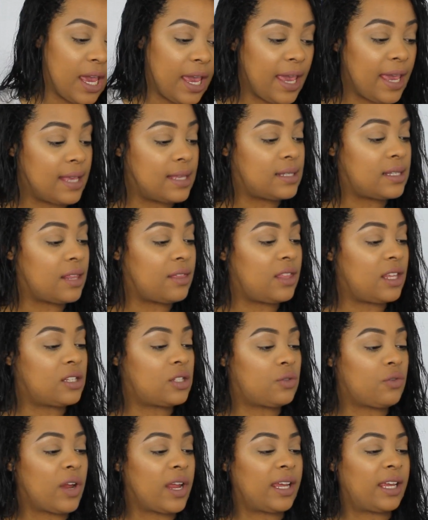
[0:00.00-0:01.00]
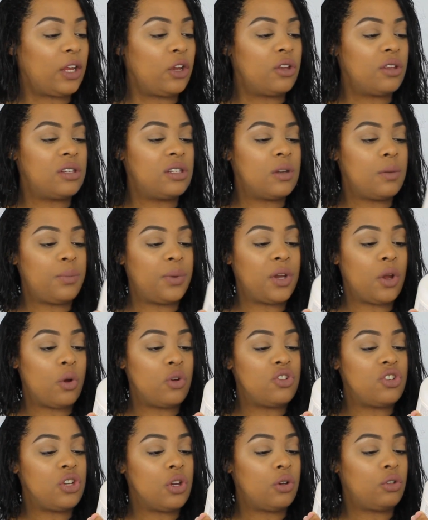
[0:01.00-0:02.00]
Is this right here. This is the
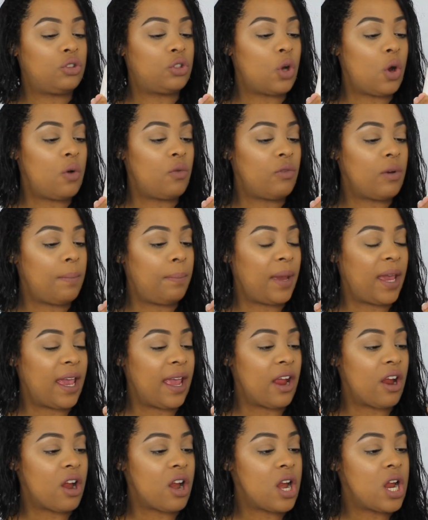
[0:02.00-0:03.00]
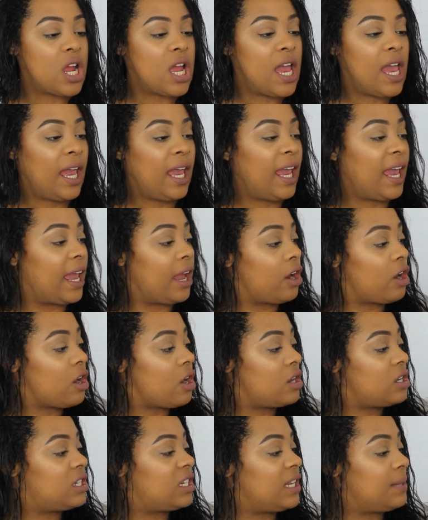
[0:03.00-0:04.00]
BRIOGEO Don't Repair
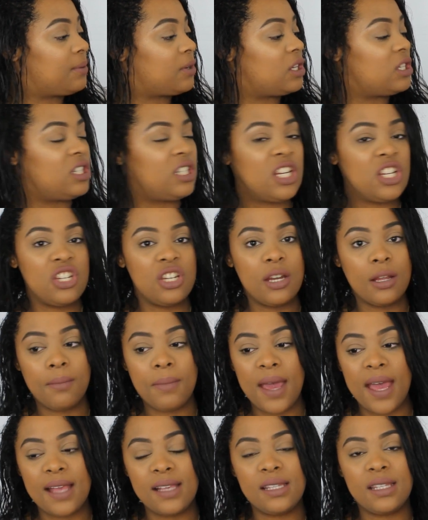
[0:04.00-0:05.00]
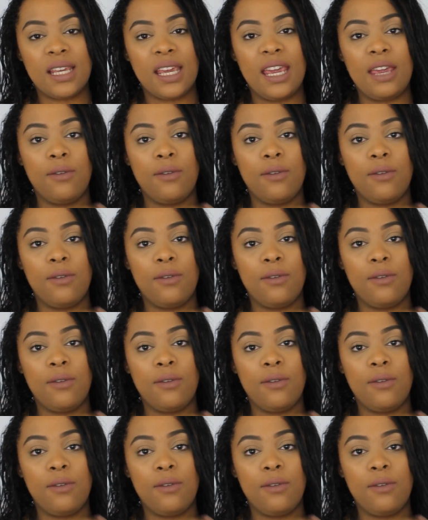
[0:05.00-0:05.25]
Hair Deep Conditioning Mask.